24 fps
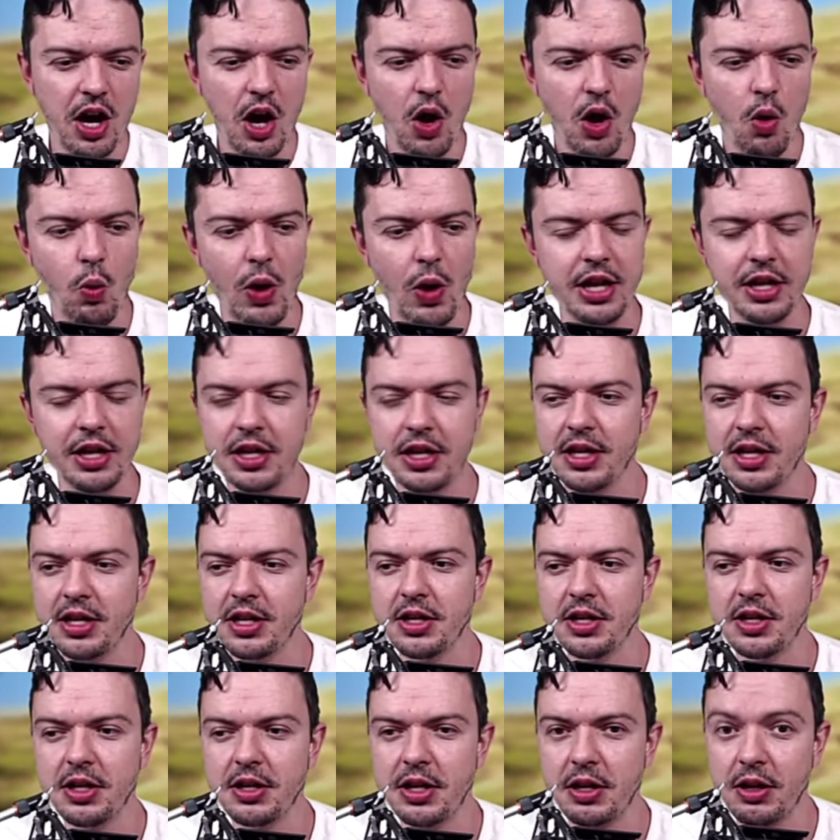when
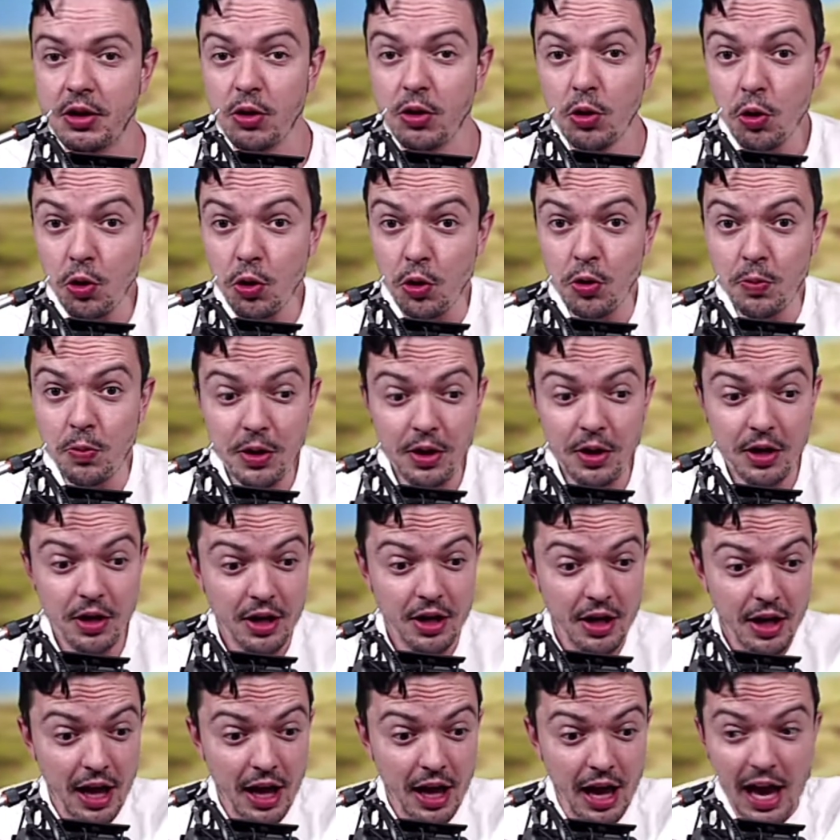Oob
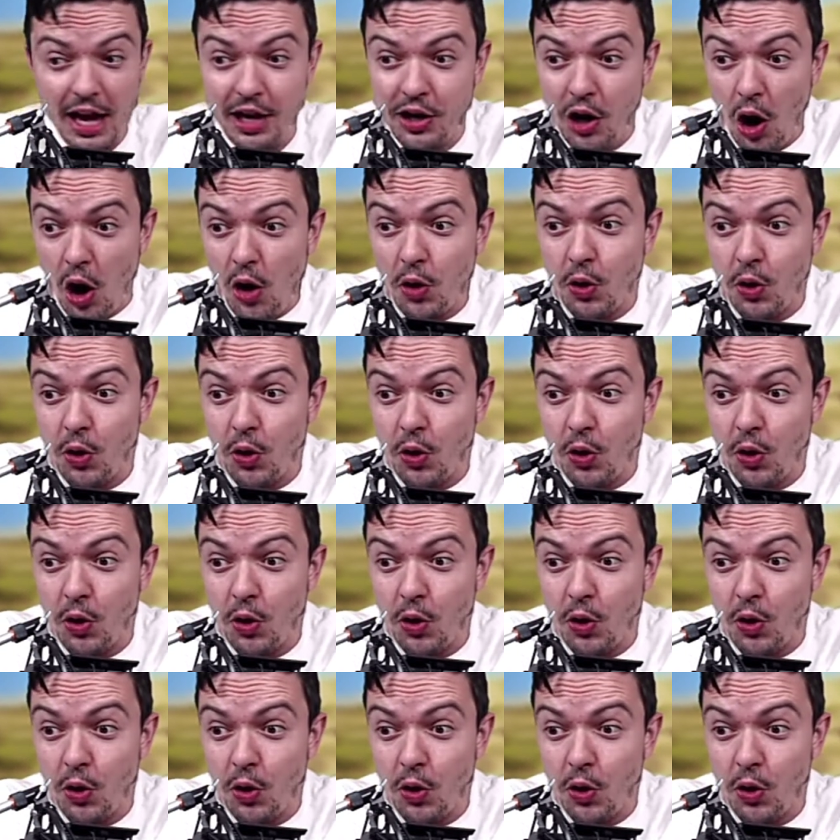and Goku